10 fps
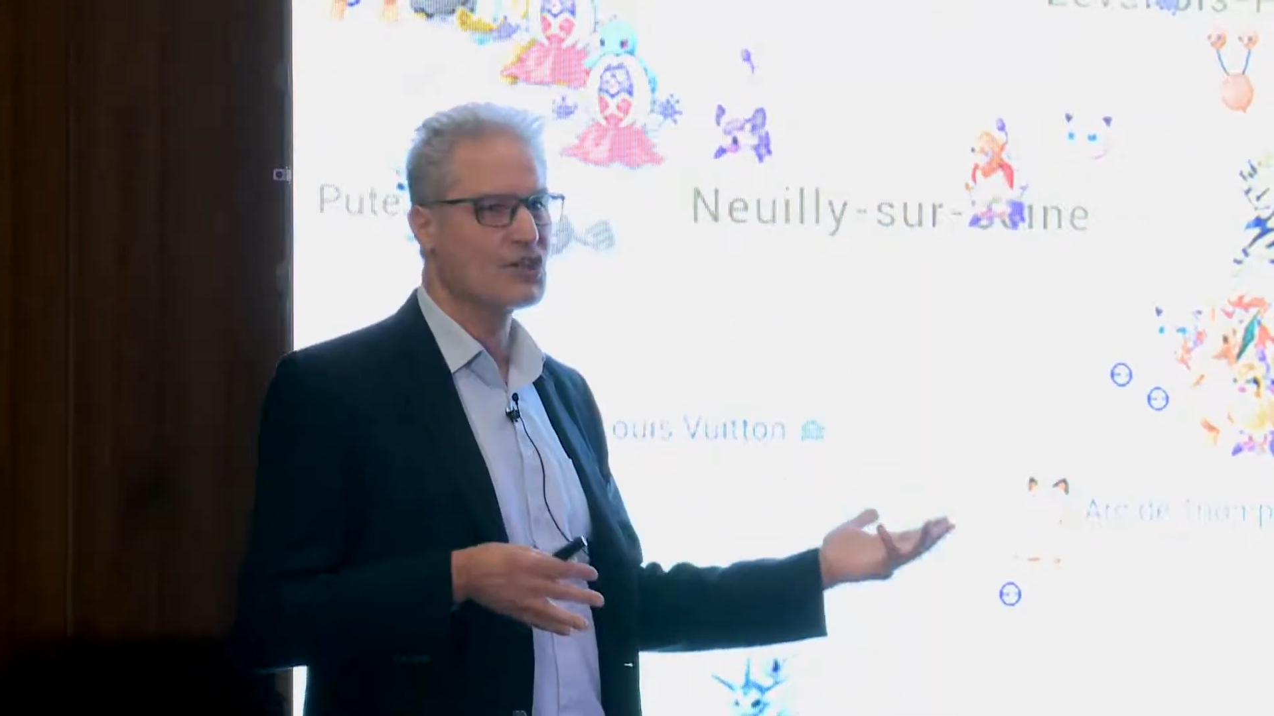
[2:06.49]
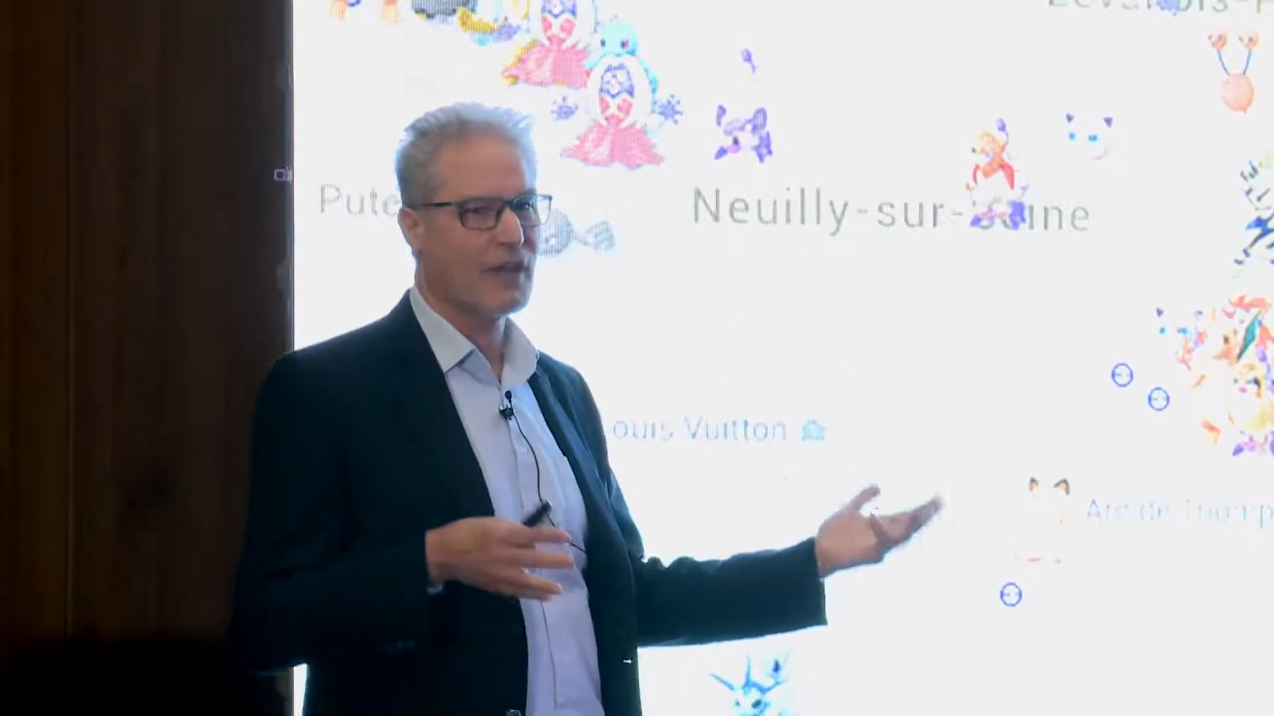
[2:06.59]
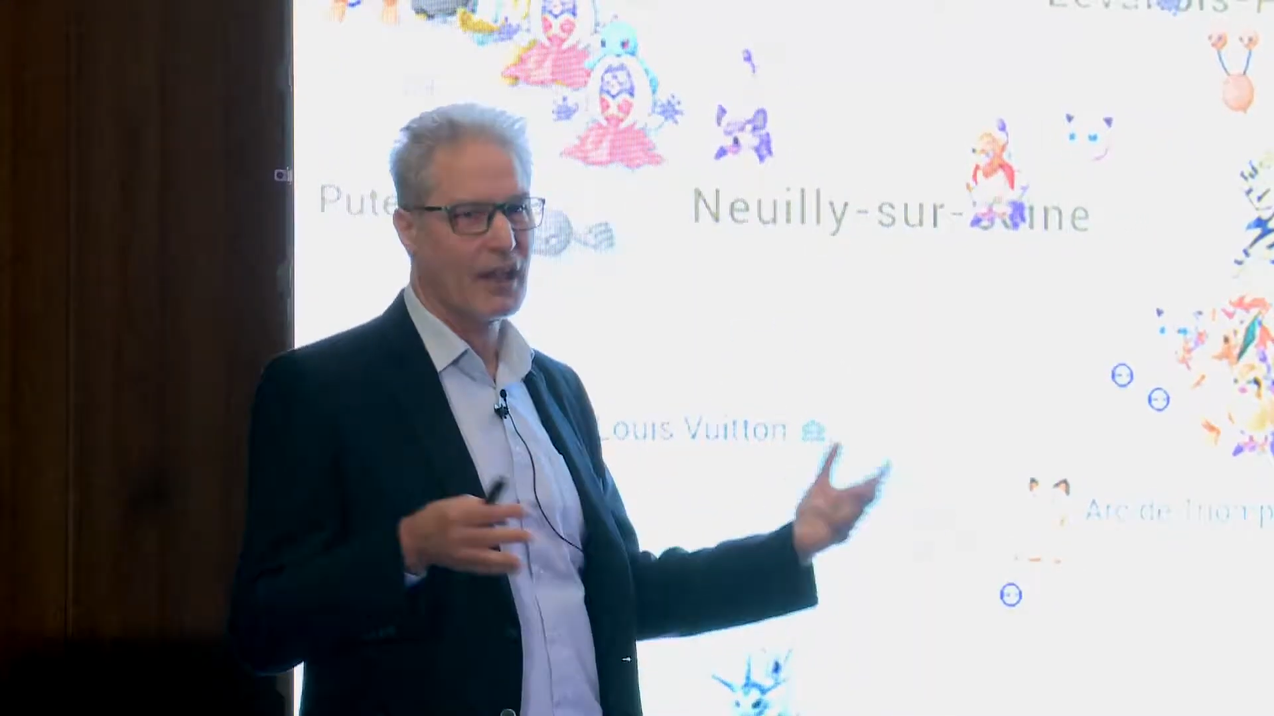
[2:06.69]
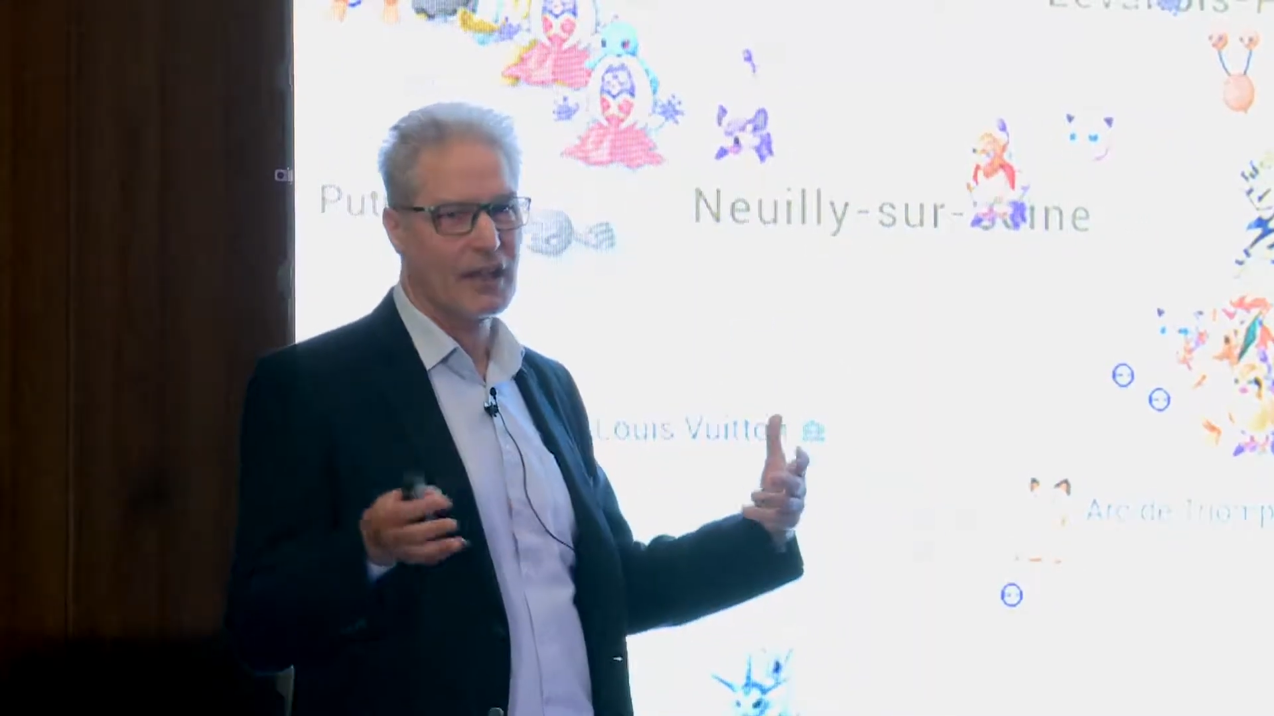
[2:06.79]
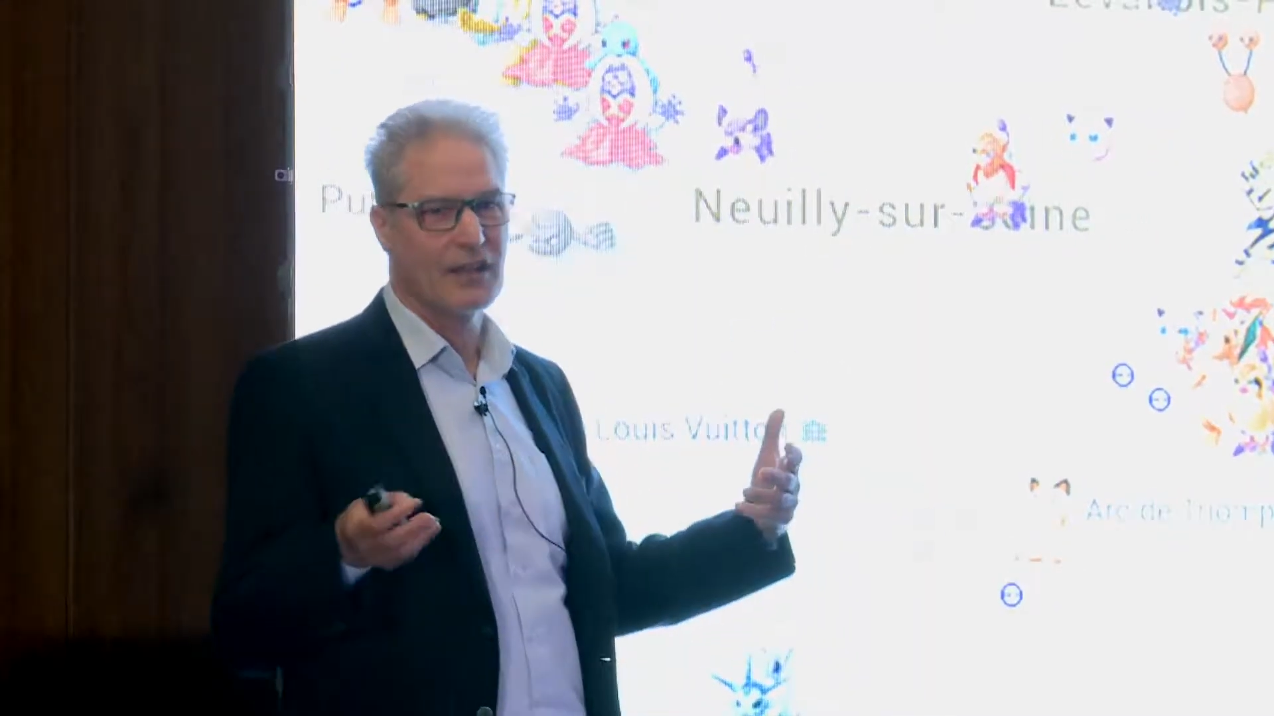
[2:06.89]

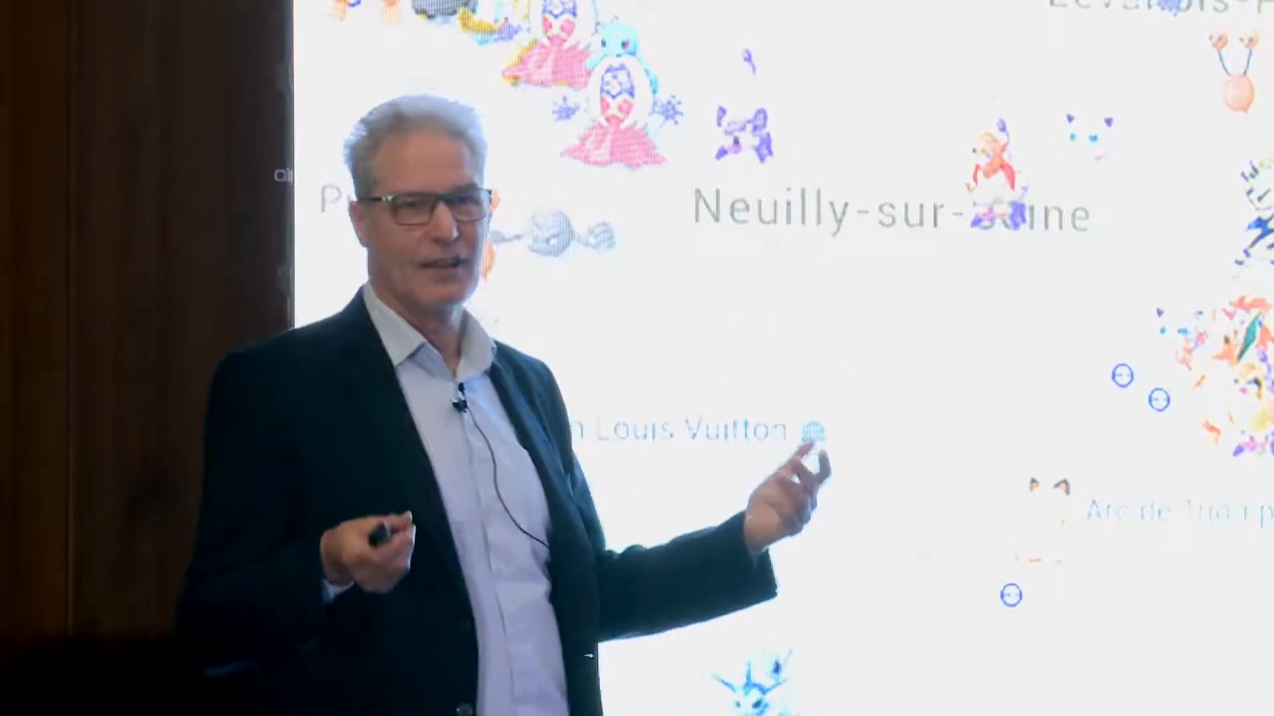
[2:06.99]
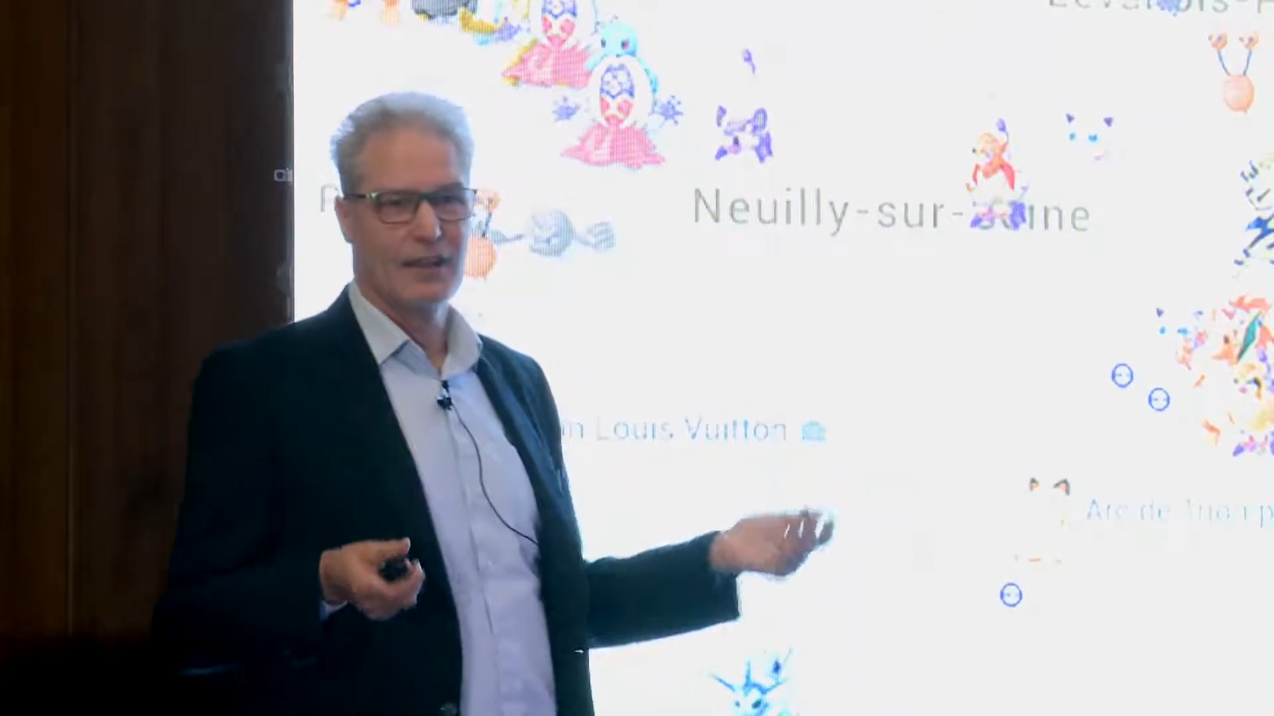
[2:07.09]
trick